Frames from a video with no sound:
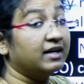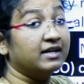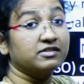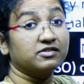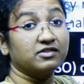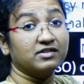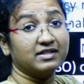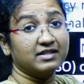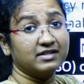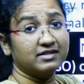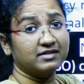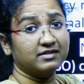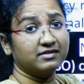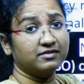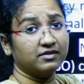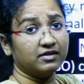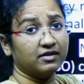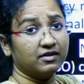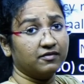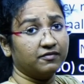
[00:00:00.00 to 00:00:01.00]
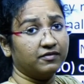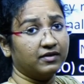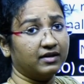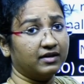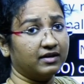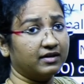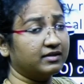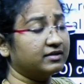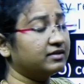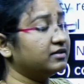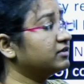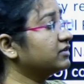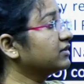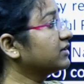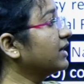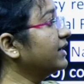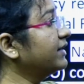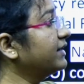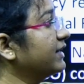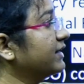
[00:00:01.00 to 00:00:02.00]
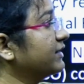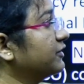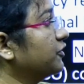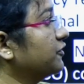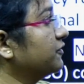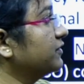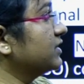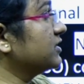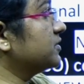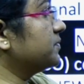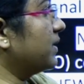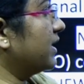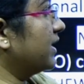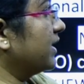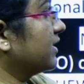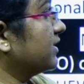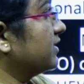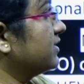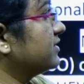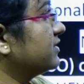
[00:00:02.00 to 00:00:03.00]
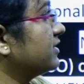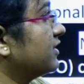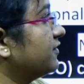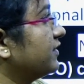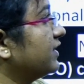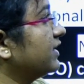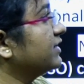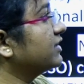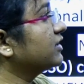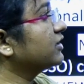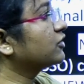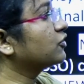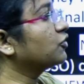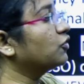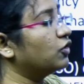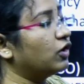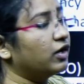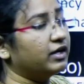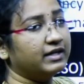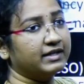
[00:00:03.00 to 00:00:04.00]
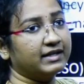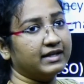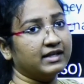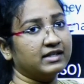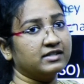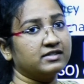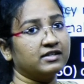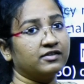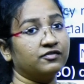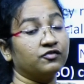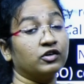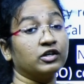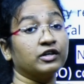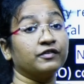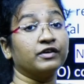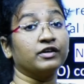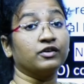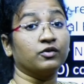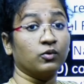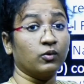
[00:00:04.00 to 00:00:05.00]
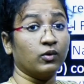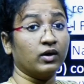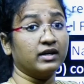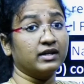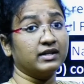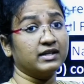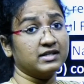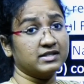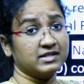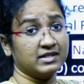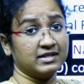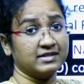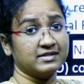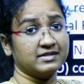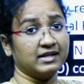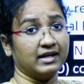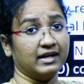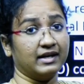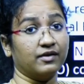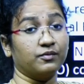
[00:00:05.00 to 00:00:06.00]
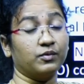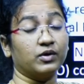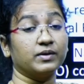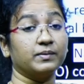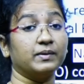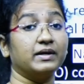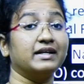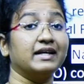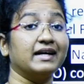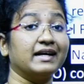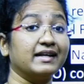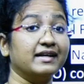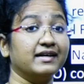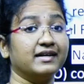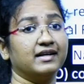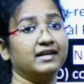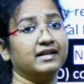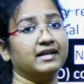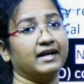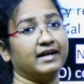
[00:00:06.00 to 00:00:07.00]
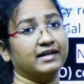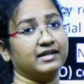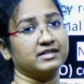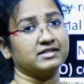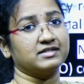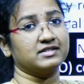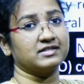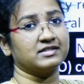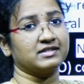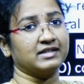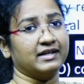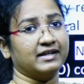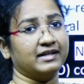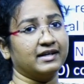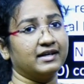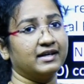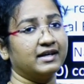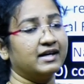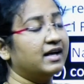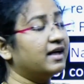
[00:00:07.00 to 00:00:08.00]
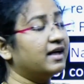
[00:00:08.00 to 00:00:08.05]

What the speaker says: So this, for the conduct of this particular survey, the coordination, whatever coordination is needed, whatever technical guidance is needed,